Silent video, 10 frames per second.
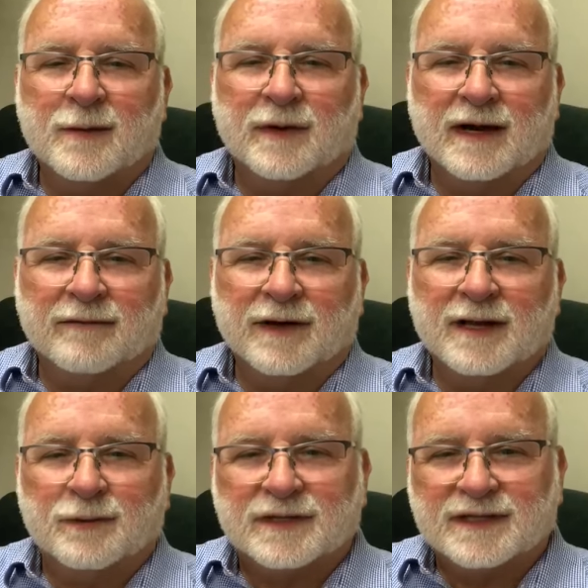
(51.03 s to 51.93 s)
Whenever
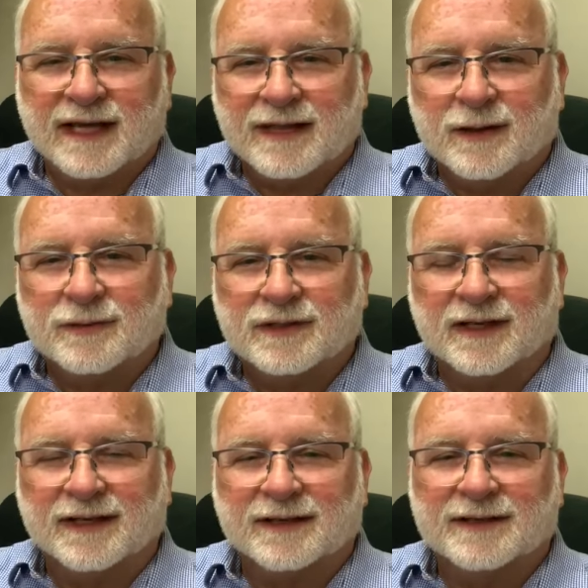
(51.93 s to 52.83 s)
he would say those
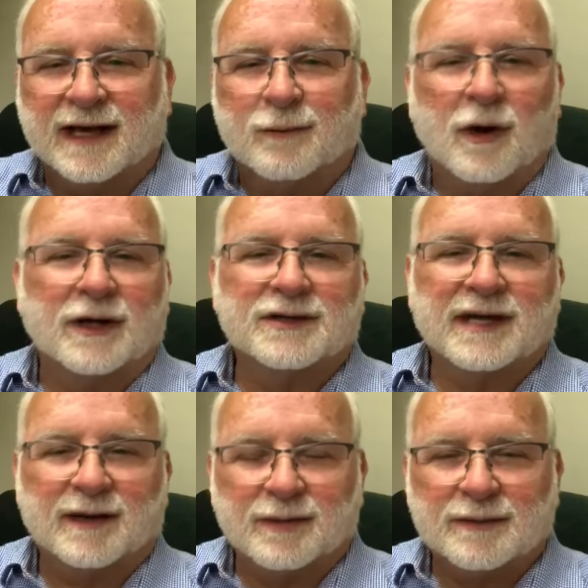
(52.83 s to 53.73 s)
things, I watched
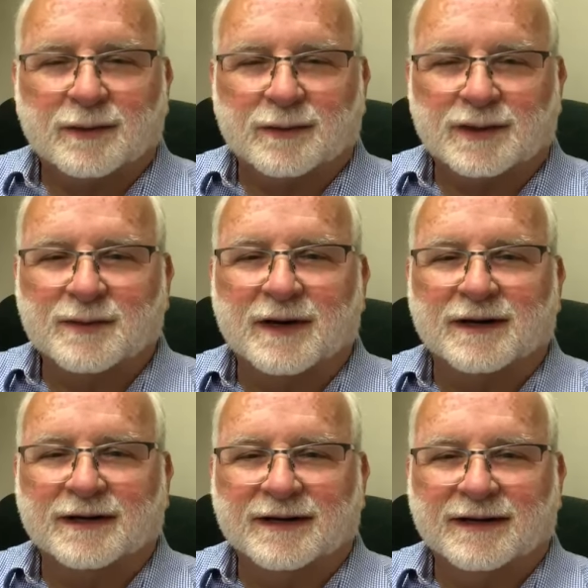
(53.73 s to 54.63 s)
how people
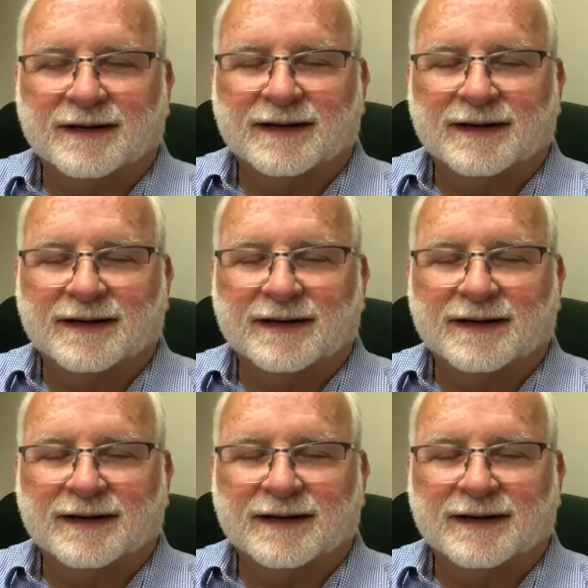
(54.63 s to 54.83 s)
responded.